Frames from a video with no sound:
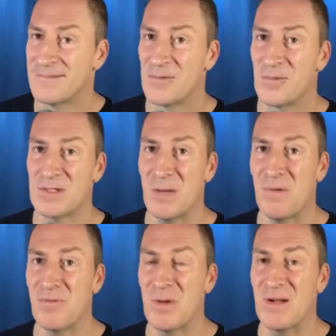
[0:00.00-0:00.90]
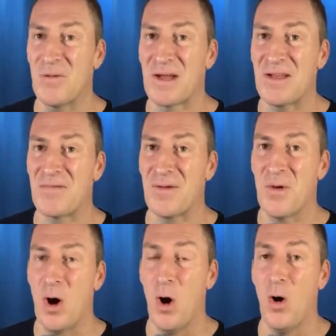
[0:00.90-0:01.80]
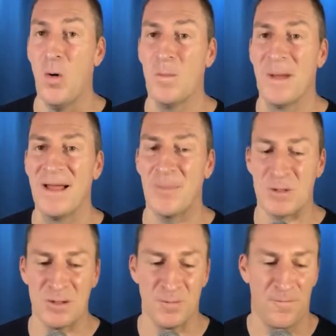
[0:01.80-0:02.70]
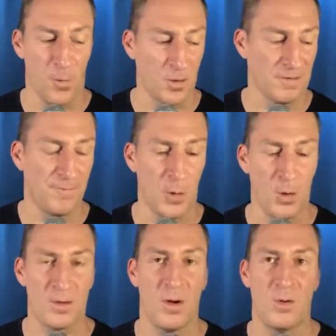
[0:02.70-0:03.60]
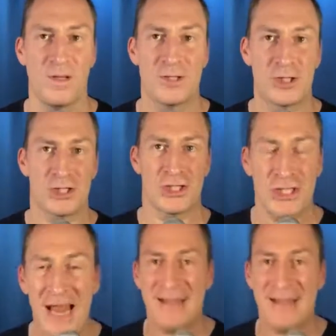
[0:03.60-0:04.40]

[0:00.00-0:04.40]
What's up, everybody? Working from home, episode 44. Holy shit!